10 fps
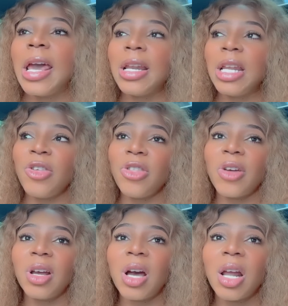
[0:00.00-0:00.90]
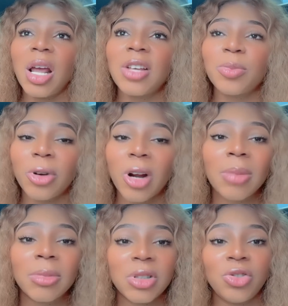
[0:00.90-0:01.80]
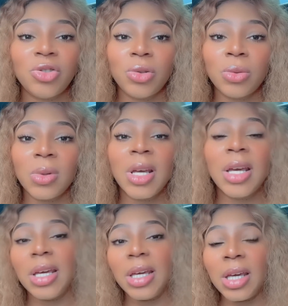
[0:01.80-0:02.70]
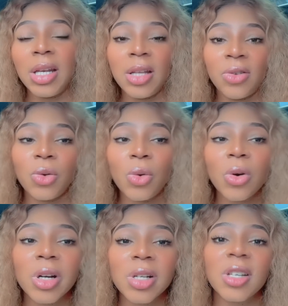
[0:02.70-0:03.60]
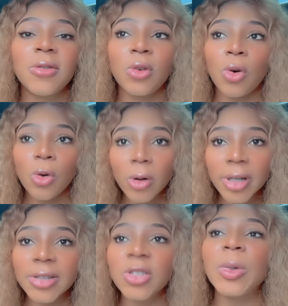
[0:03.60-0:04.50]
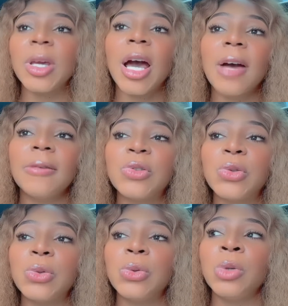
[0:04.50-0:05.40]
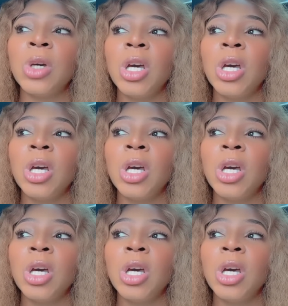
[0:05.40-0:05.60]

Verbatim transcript: Anything that God has promised you, it is yours. Of course, we have to